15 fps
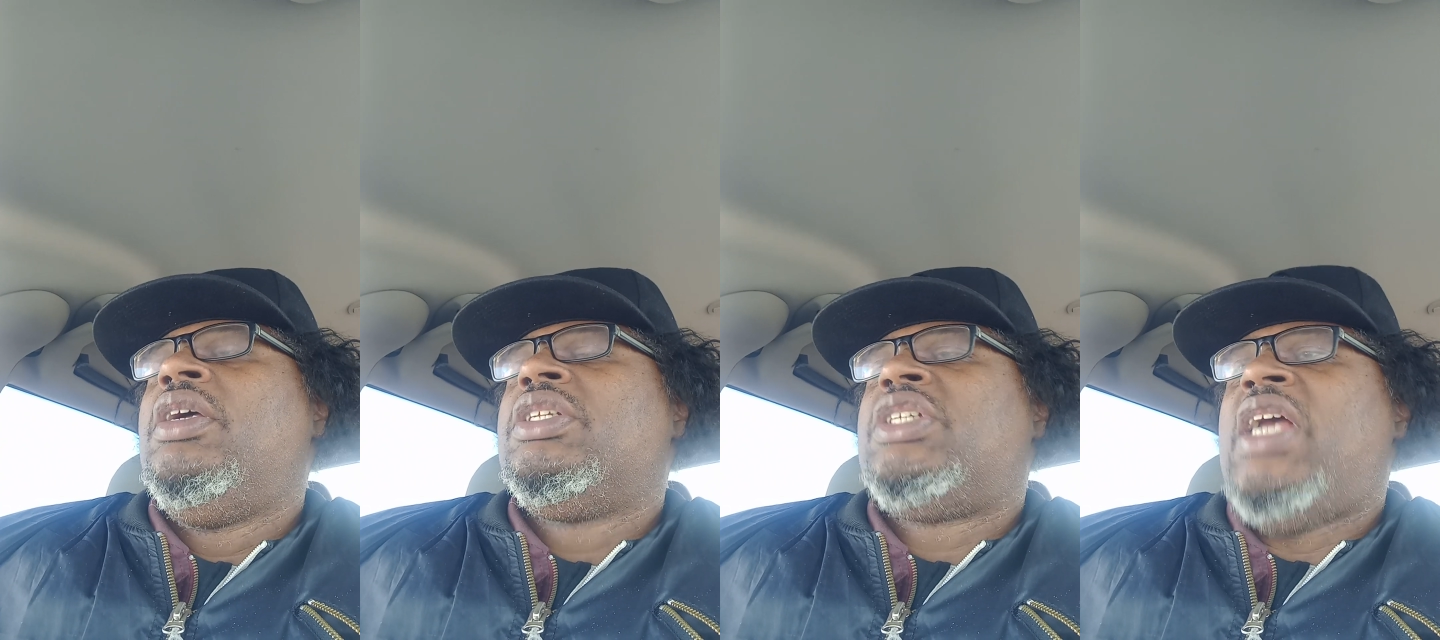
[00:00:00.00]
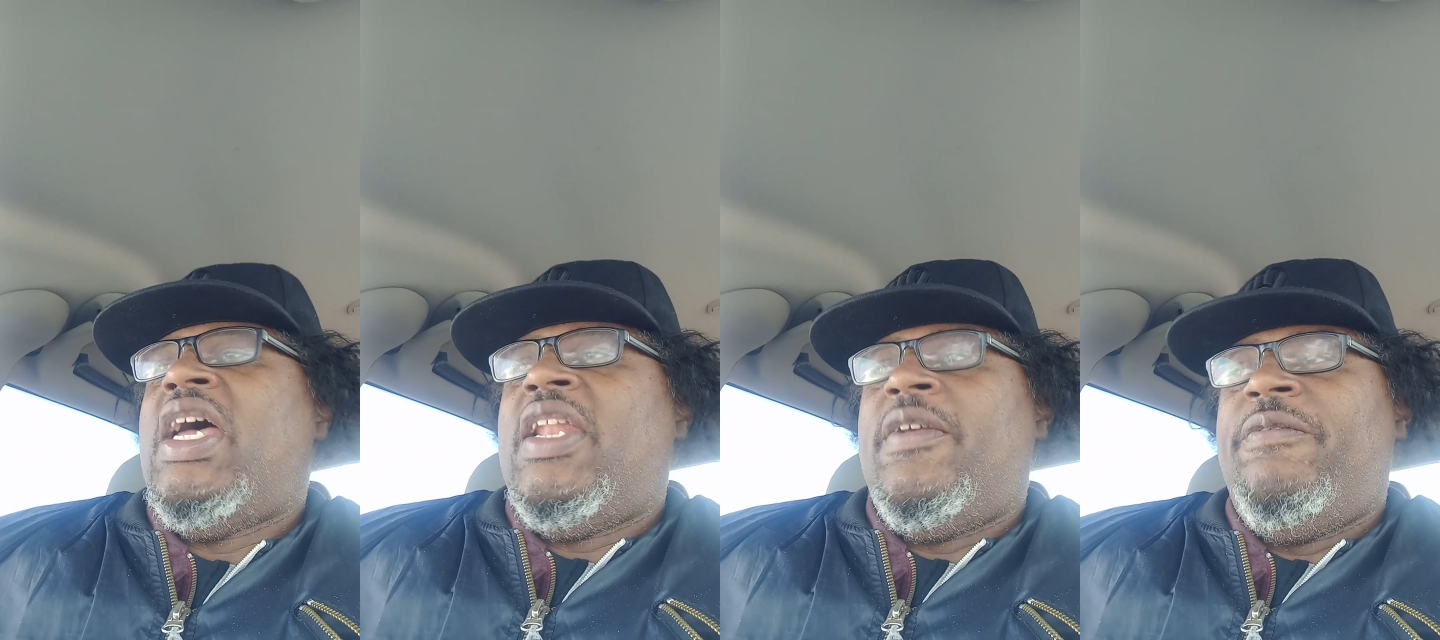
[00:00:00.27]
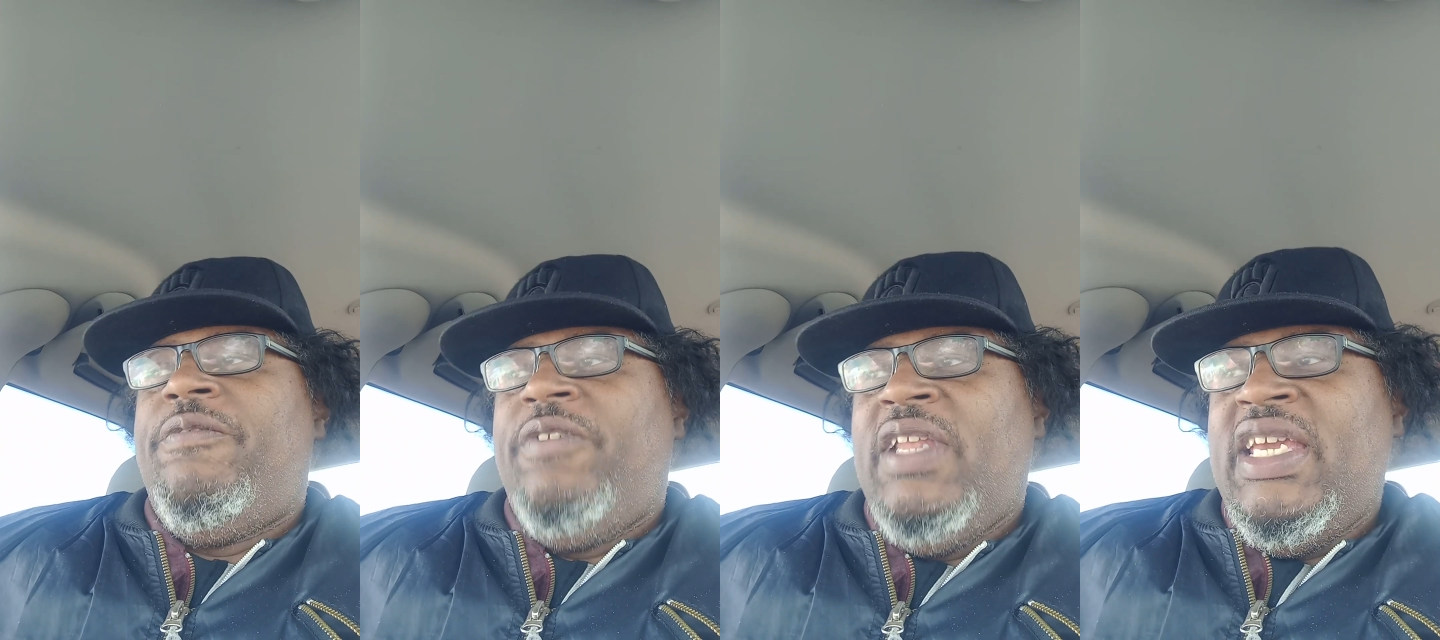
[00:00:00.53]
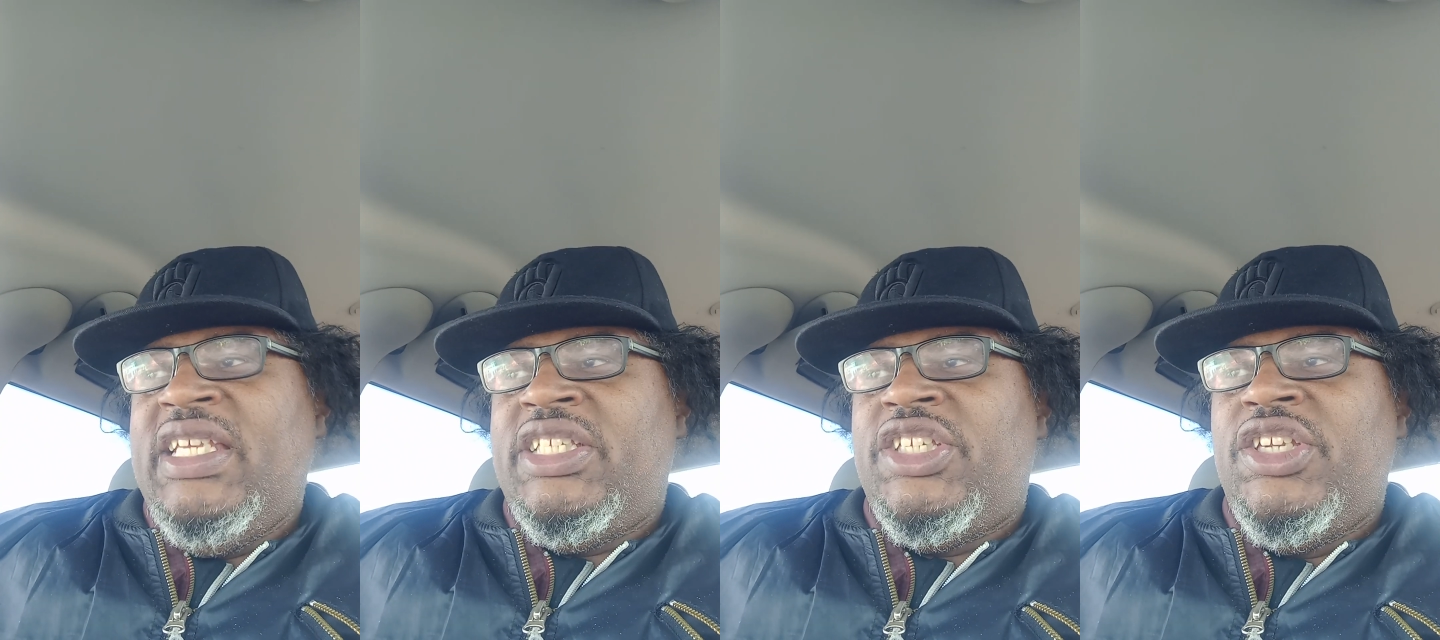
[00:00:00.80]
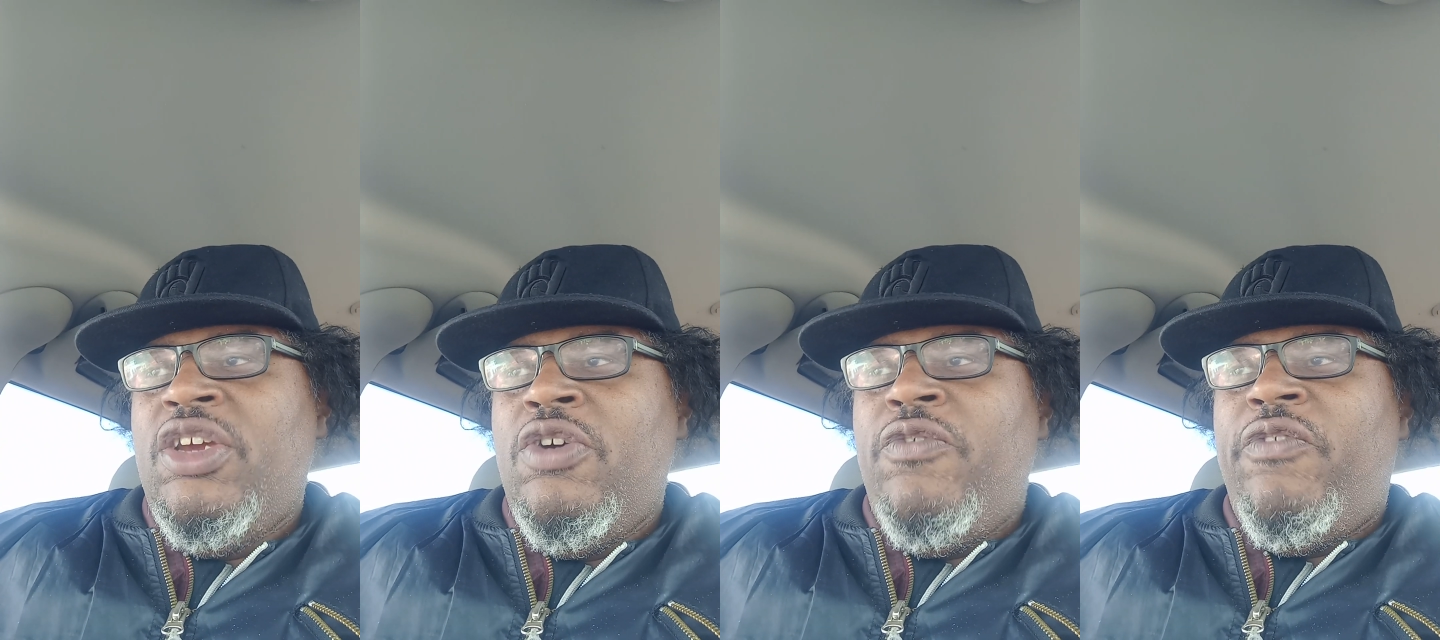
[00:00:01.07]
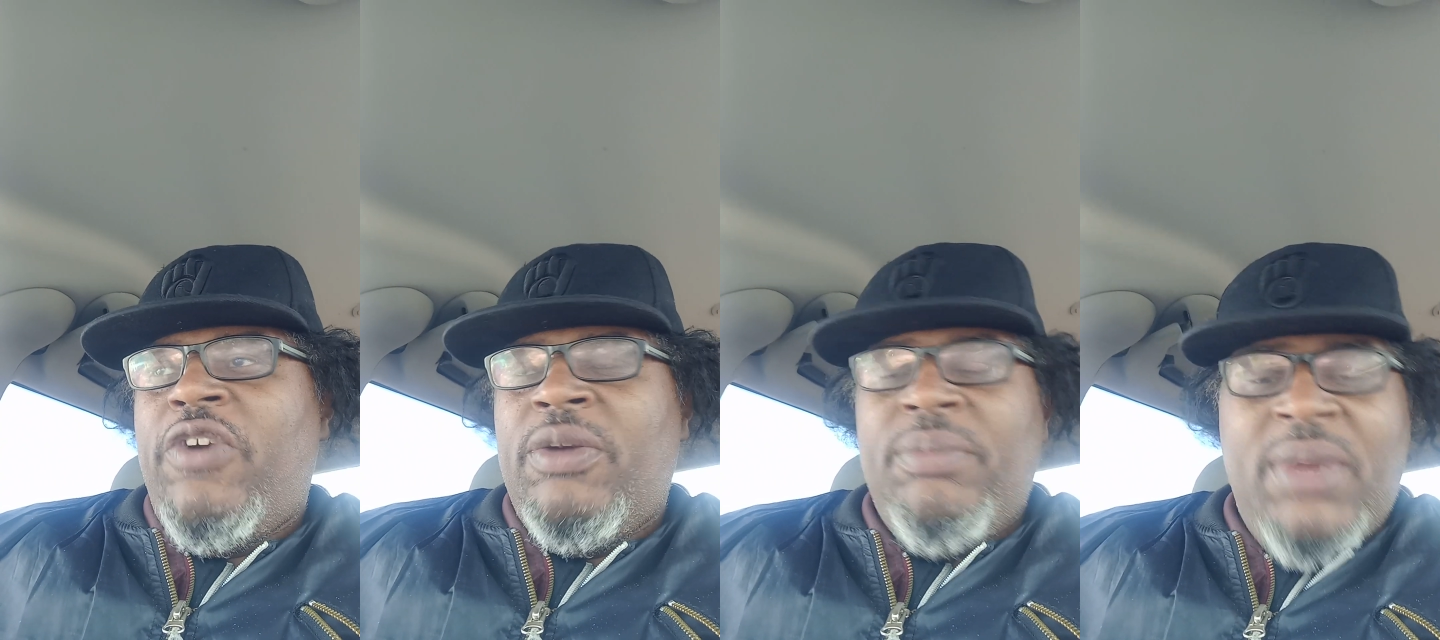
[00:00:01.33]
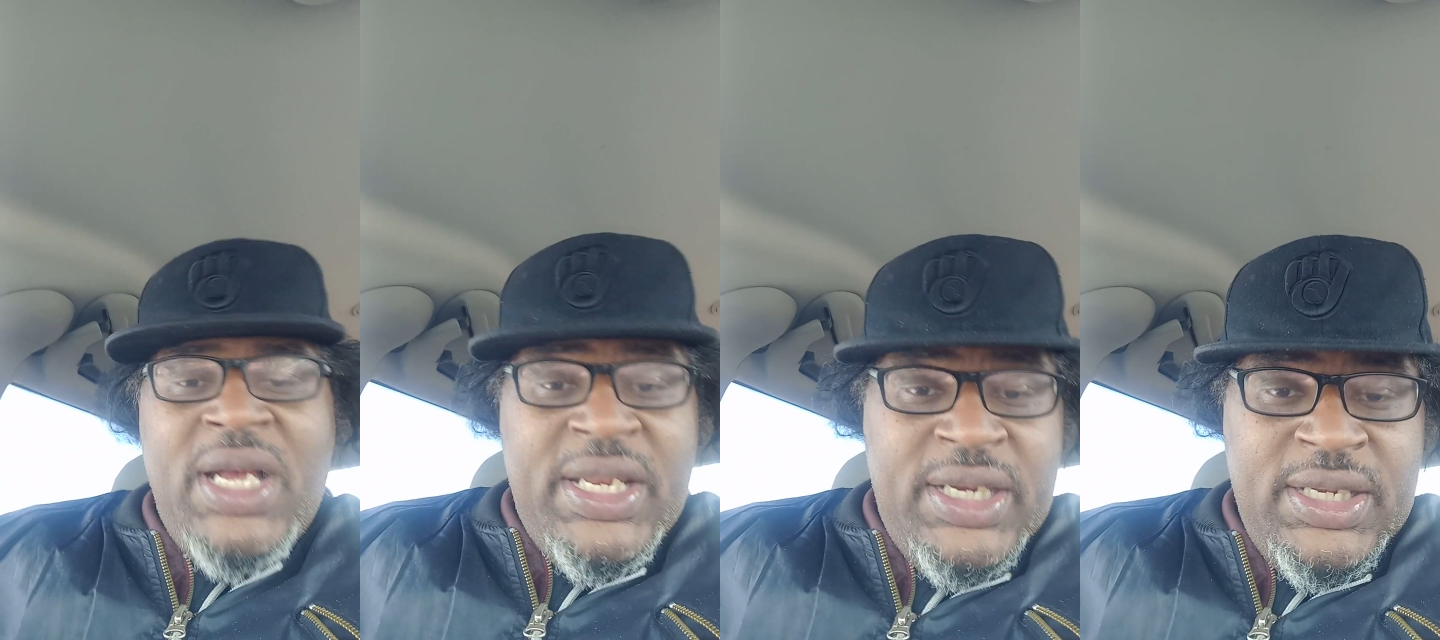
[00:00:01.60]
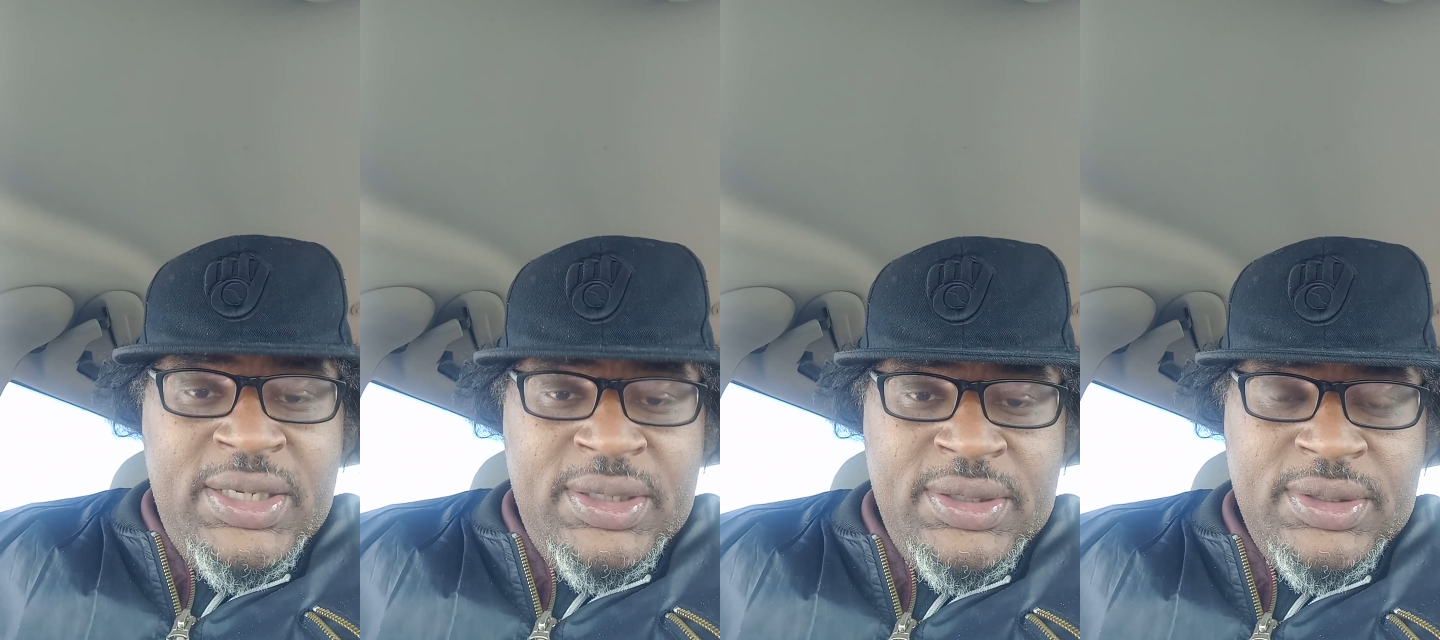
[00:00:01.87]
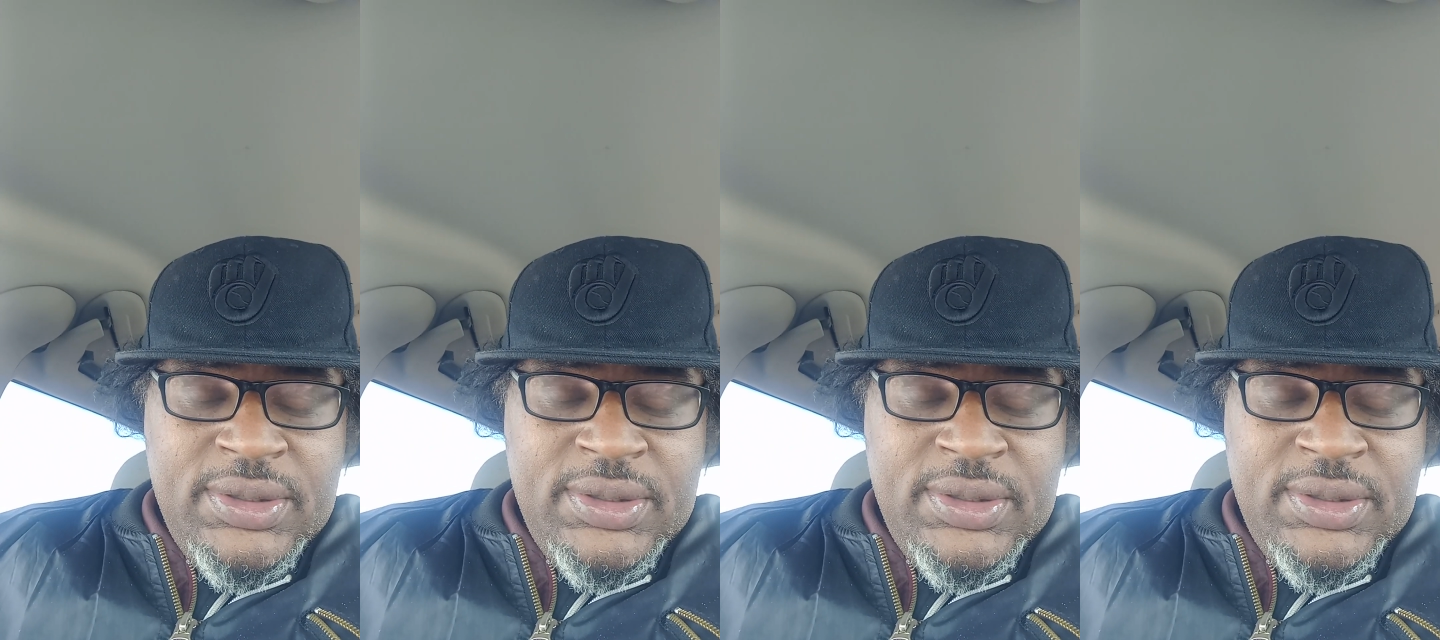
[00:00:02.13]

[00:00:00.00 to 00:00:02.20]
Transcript: try to fleece you for money